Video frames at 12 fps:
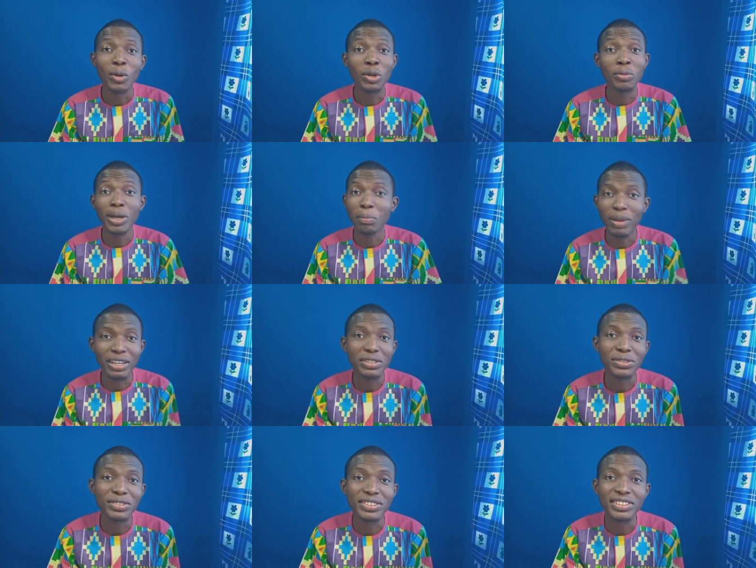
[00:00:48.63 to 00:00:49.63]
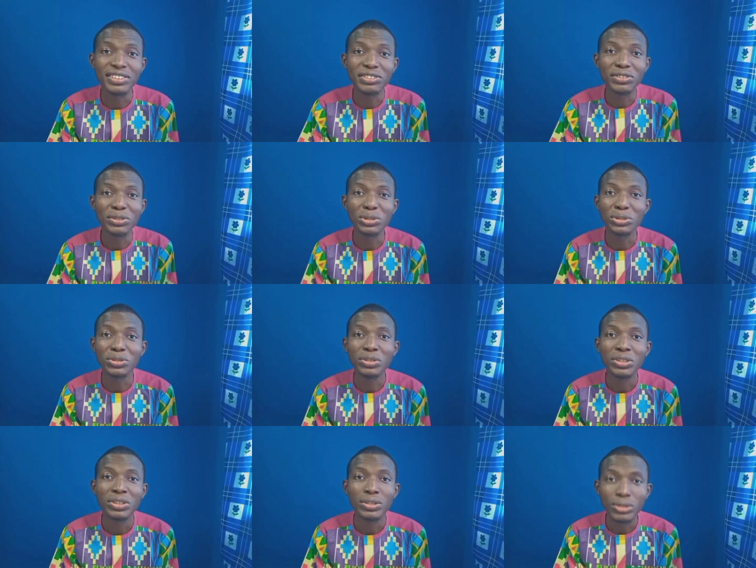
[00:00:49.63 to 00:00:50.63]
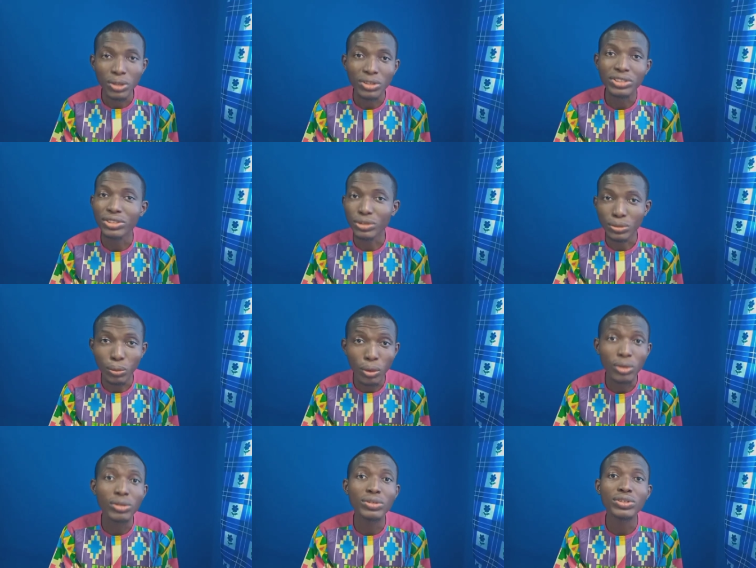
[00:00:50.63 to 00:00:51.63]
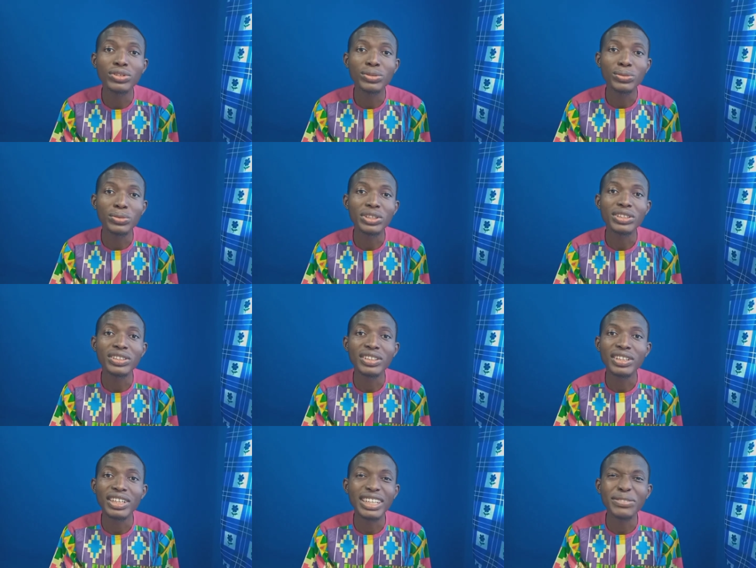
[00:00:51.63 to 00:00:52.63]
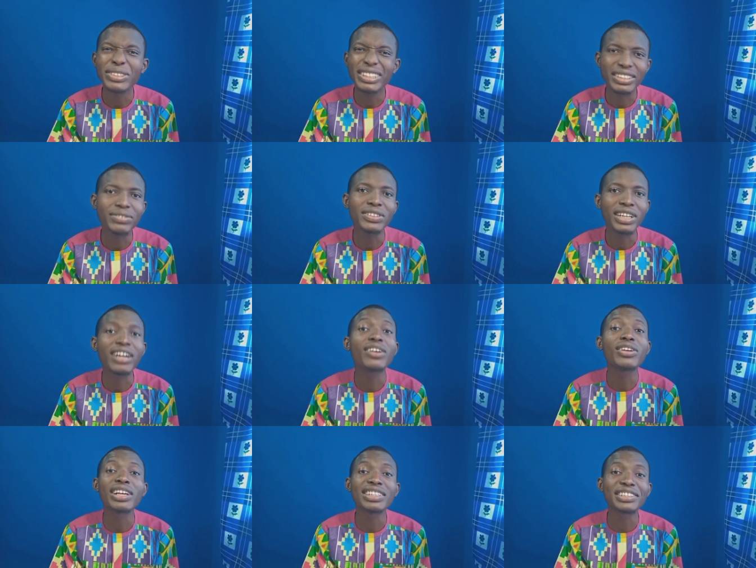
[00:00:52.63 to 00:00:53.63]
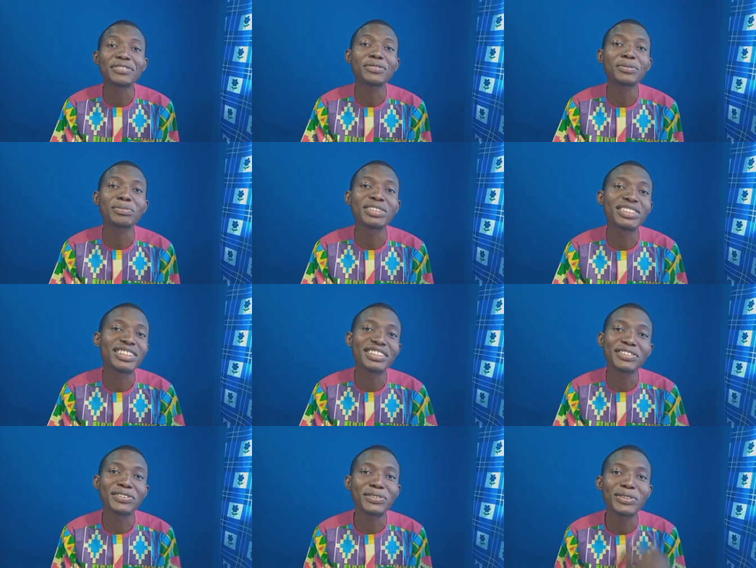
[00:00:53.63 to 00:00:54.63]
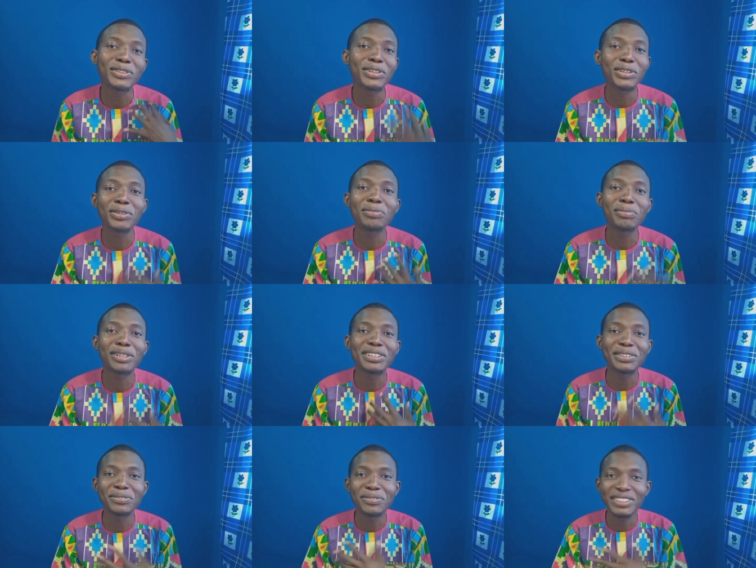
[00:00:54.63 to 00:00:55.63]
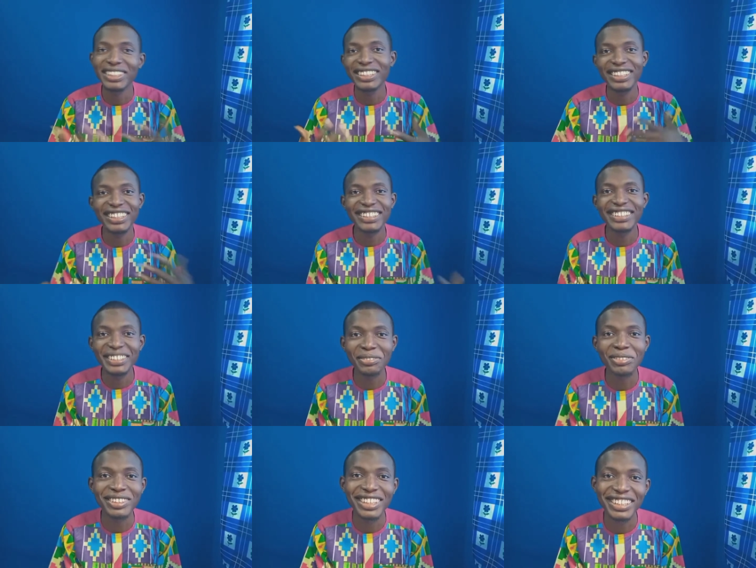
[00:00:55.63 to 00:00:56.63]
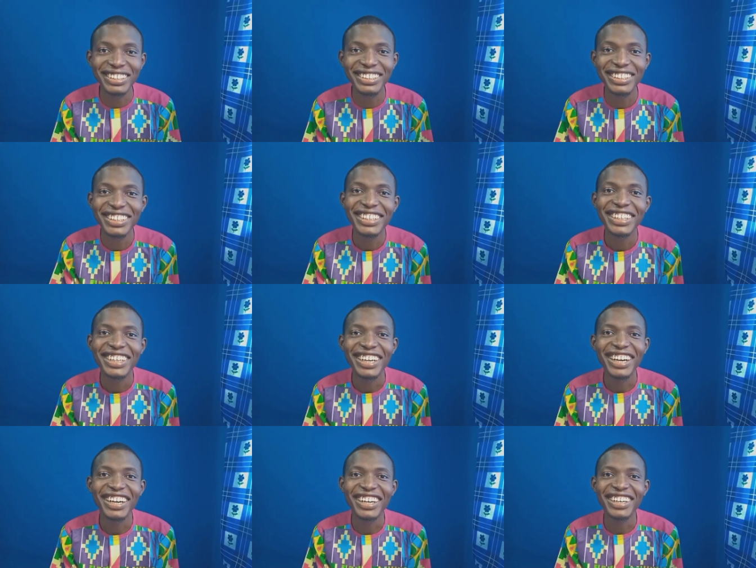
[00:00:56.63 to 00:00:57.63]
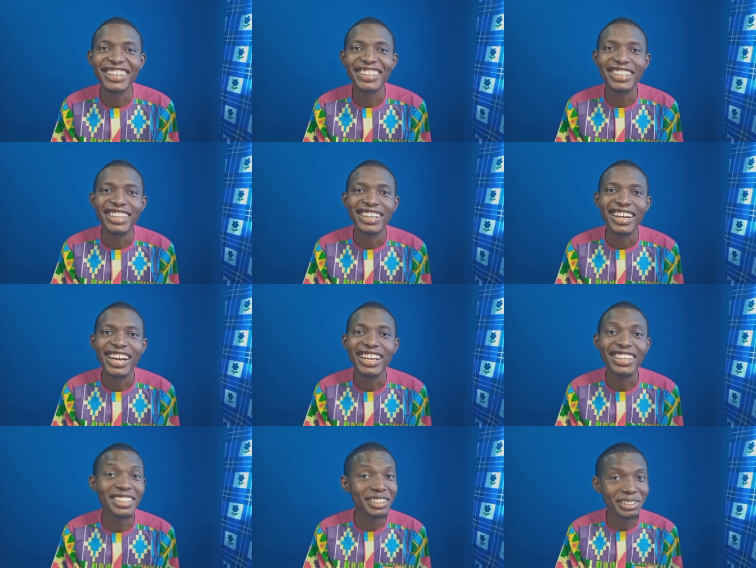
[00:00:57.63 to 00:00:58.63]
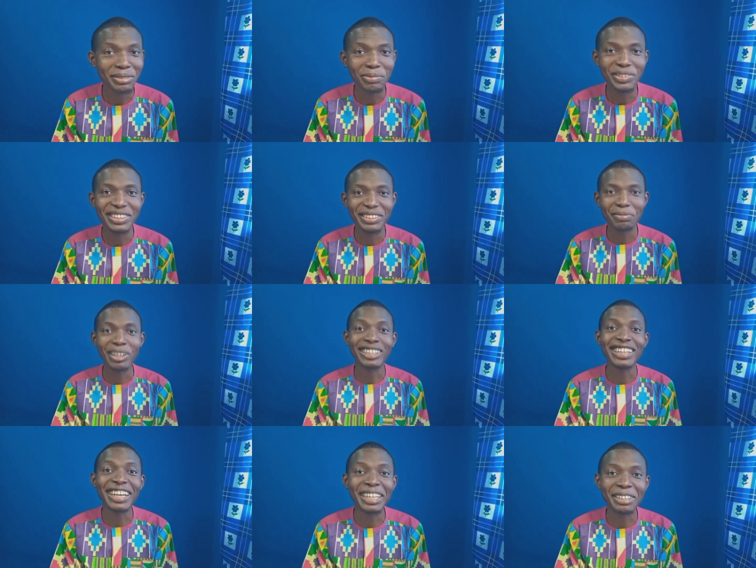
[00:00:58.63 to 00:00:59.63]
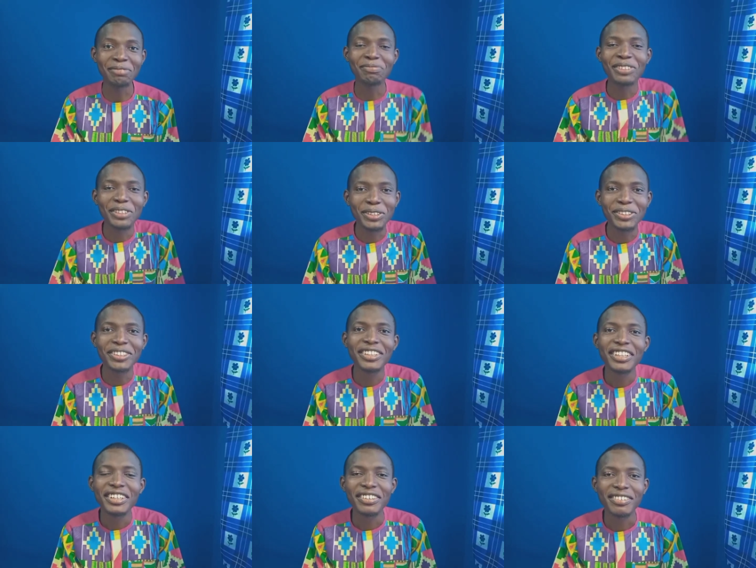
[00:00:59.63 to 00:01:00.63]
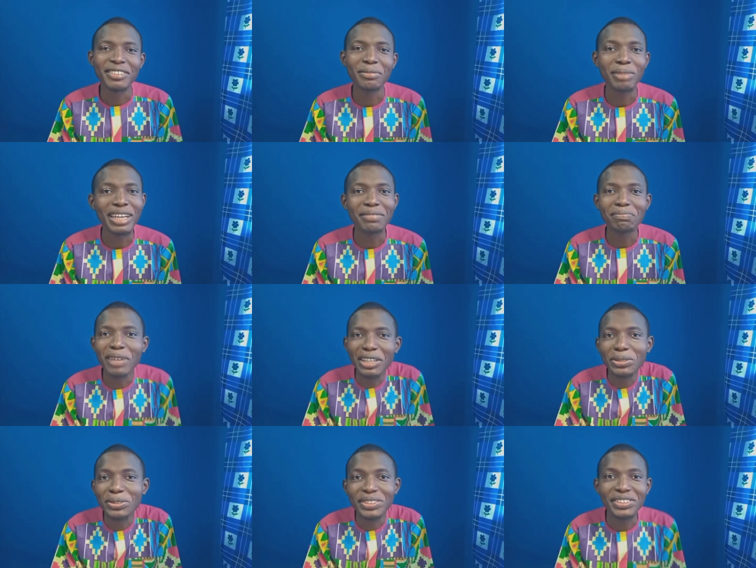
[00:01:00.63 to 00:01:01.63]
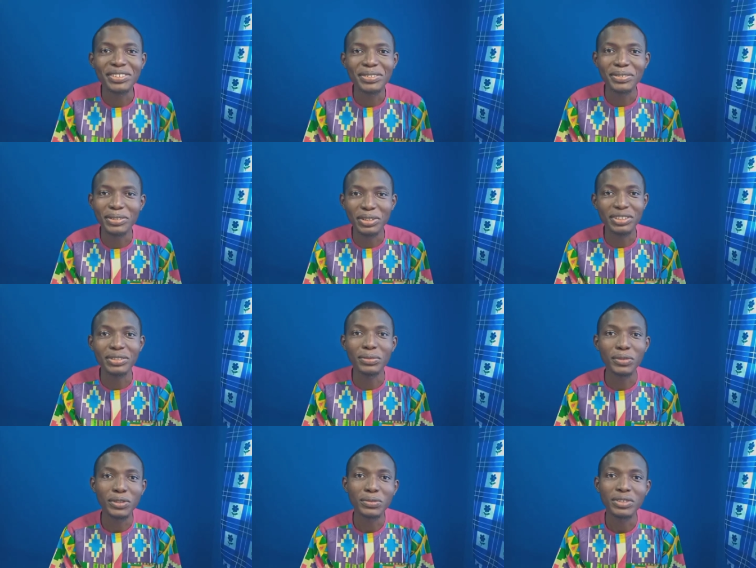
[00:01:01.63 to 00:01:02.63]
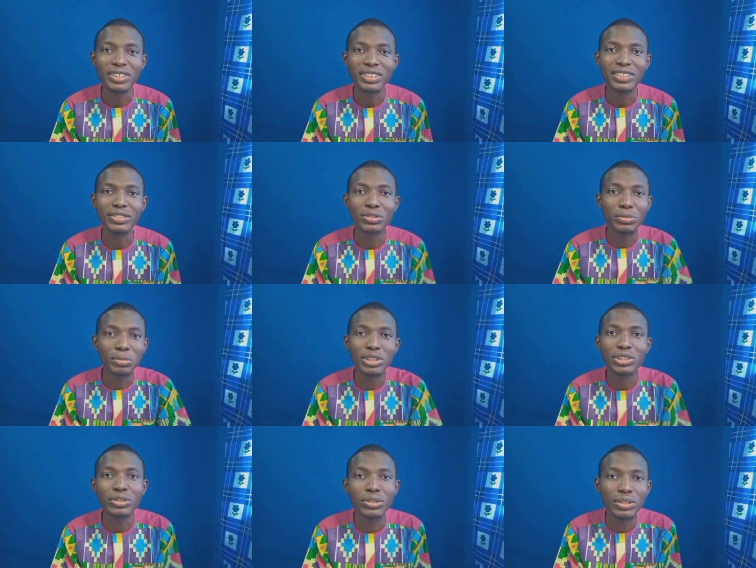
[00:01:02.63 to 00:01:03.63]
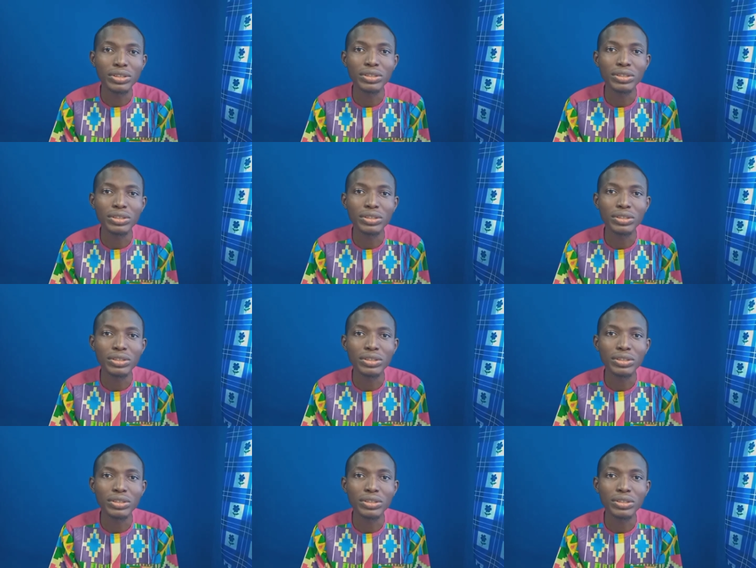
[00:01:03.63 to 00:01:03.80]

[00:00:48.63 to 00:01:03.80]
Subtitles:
One of my passions is to touch the world with every gift that God has given me. There's a lot of what that's a 10 gift that I can exhibit per time. So one of my passion is to touch the world with it, to make sure